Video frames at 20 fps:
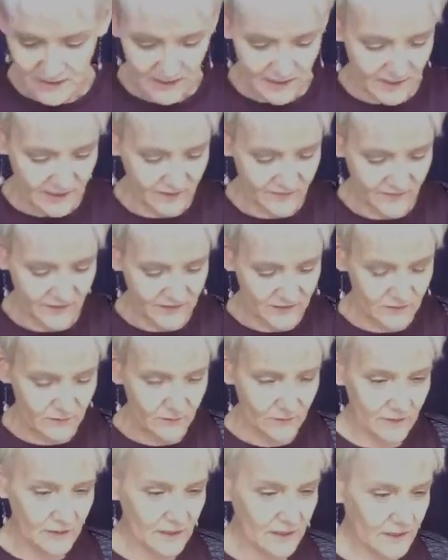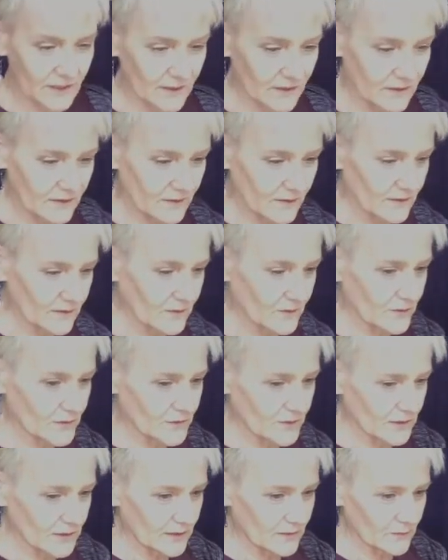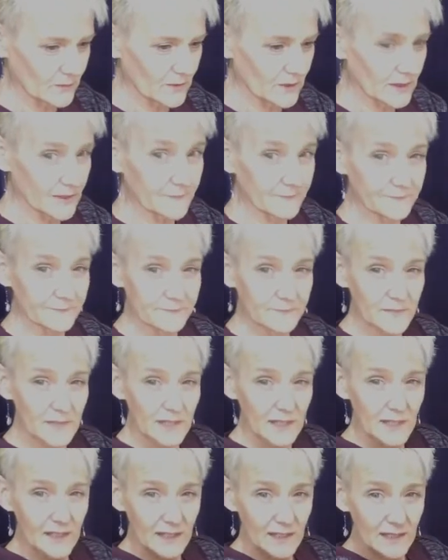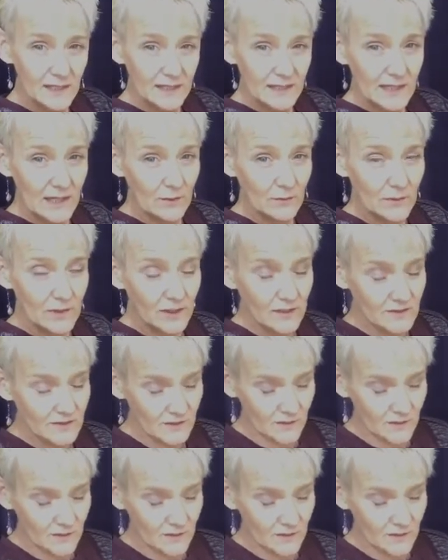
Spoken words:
If I do the nutrient one, that one also